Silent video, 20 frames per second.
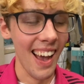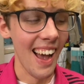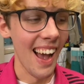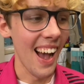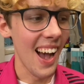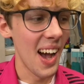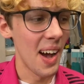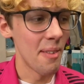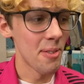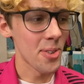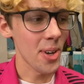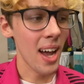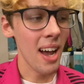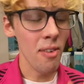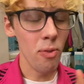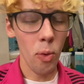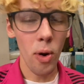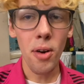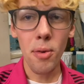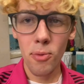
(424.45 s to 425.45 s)
Um, so I
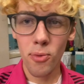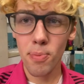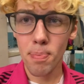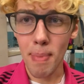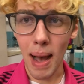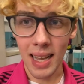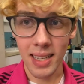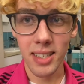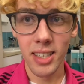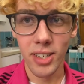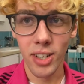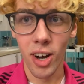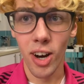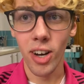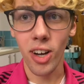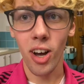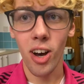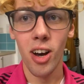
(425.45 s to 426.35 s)
have one master doc